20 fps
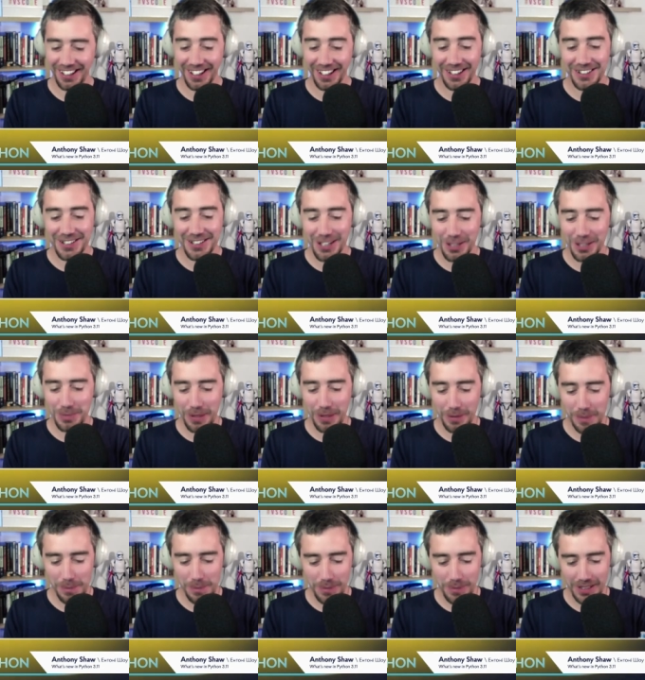uh, no, but I've
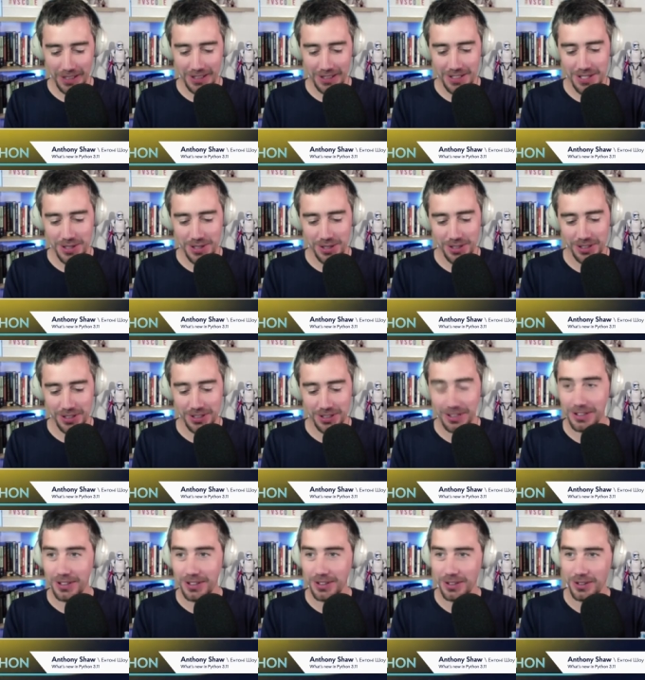been playing
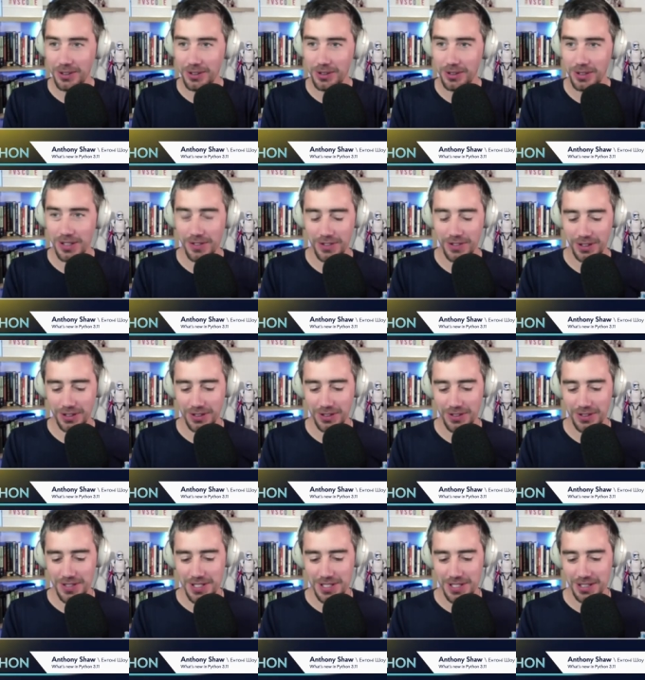soccer all
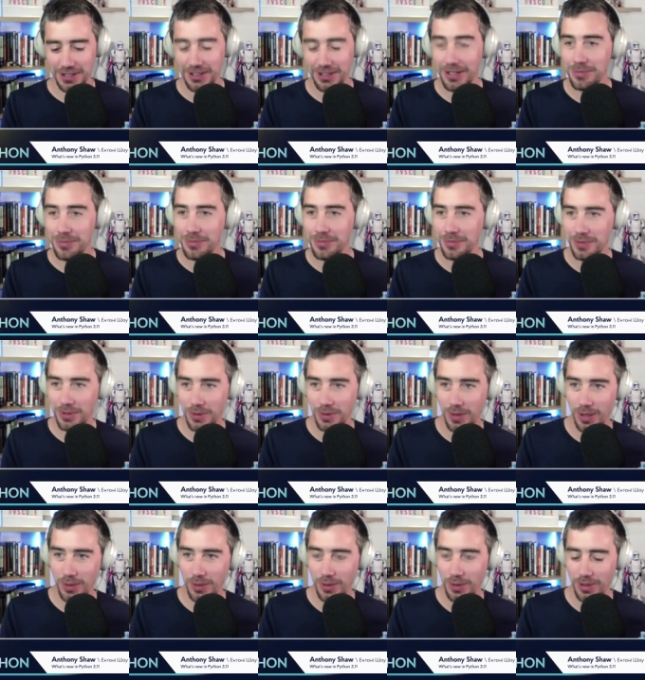afternoon, so I'm
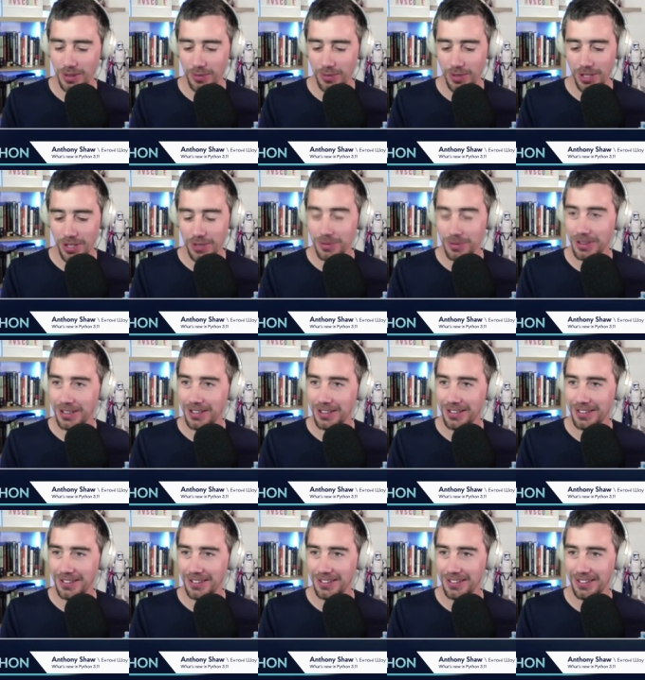quite wide awake.
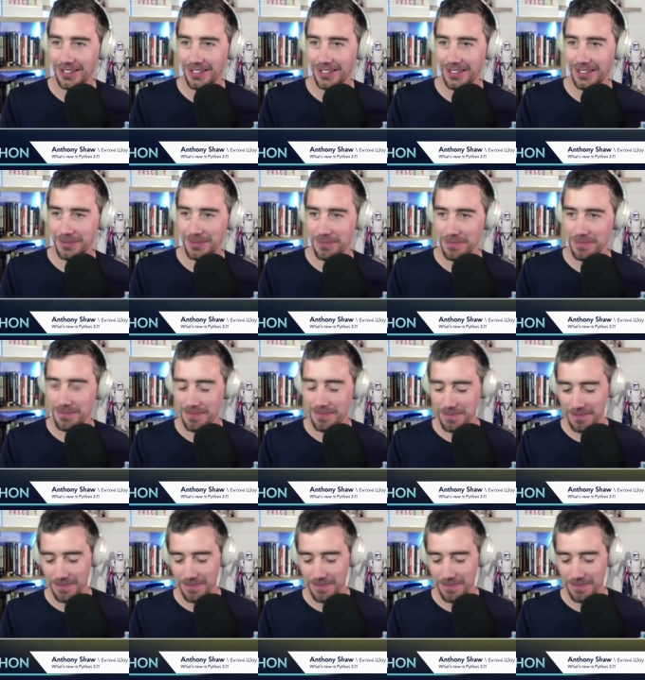Yeah. Yeah, oh,